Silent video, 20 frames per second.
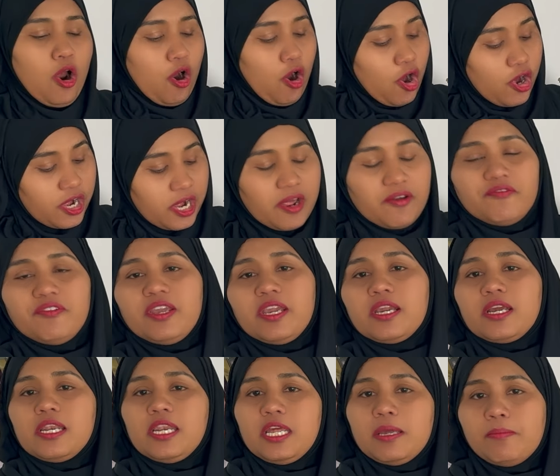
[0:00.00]
on a
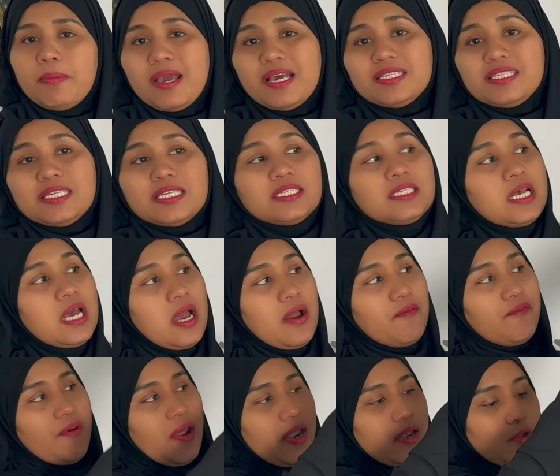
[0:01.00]
weekly basis.
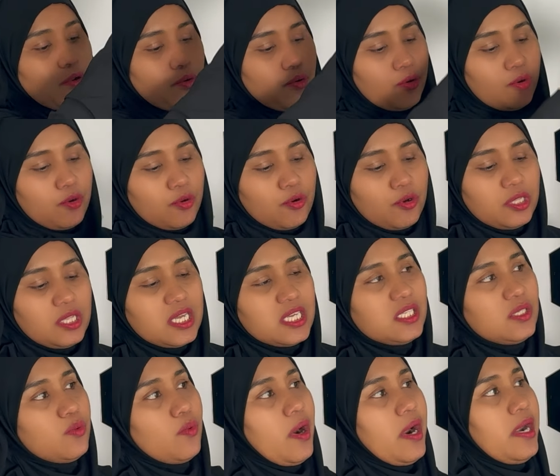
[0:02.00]
When you do this
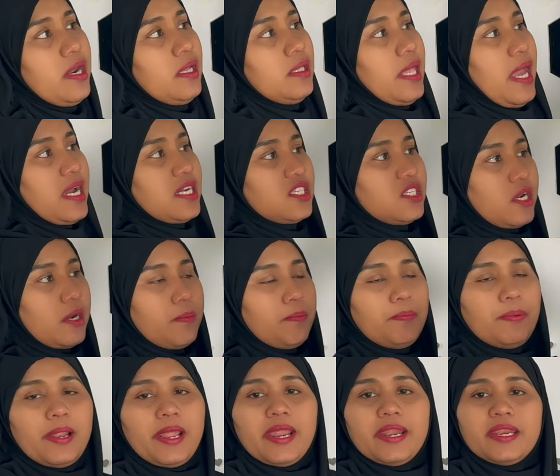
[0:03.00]
one, the action
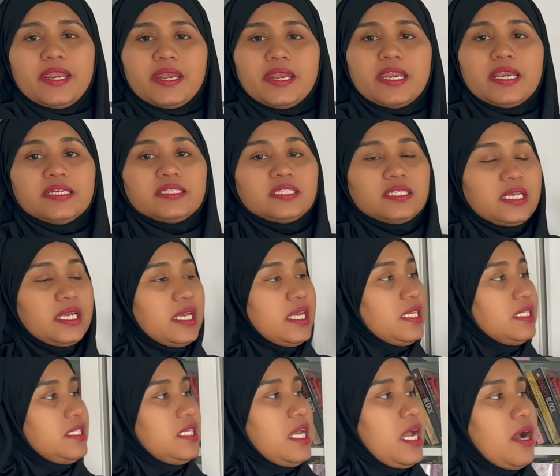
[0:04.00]
planning, it's
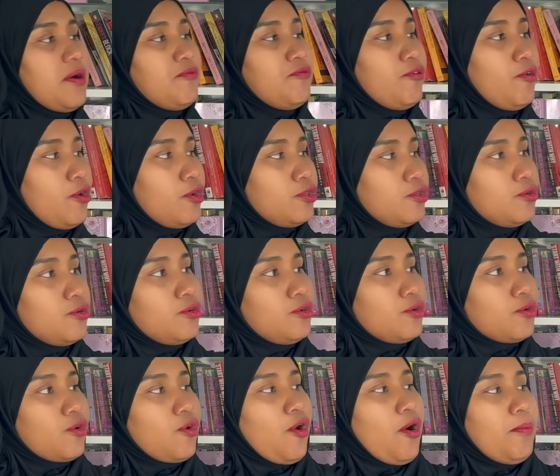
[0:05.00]
easier for you to
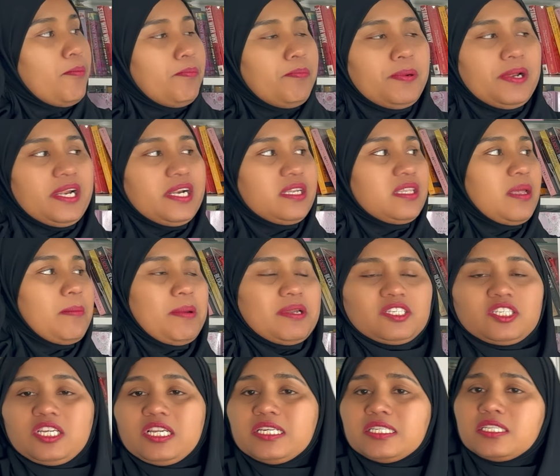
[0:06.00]
complete the
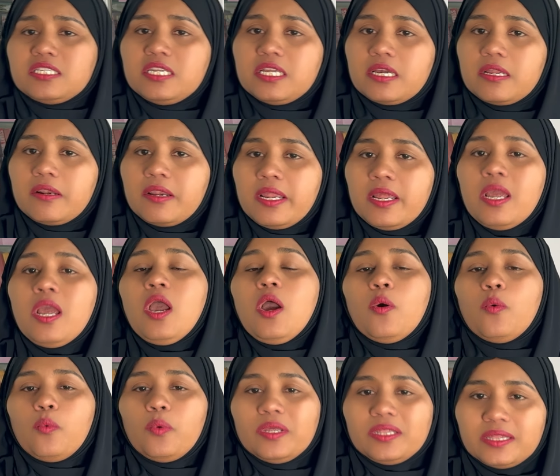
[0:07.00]
bachelor's degree
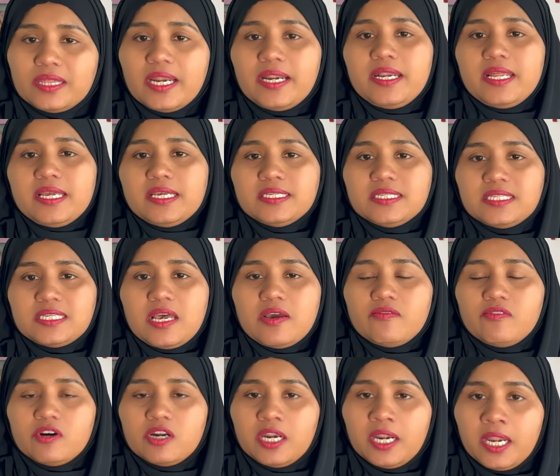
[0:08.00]
with the Dean's
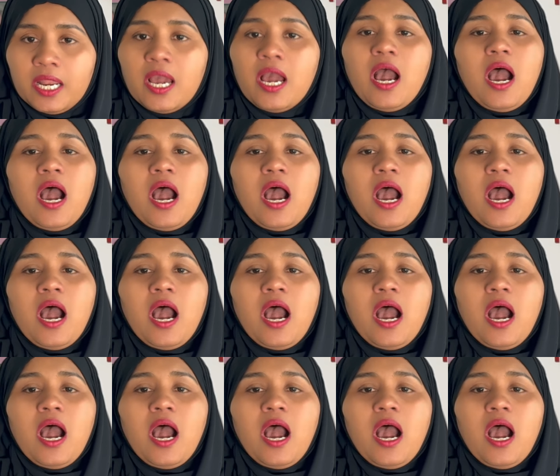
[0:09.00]
Award,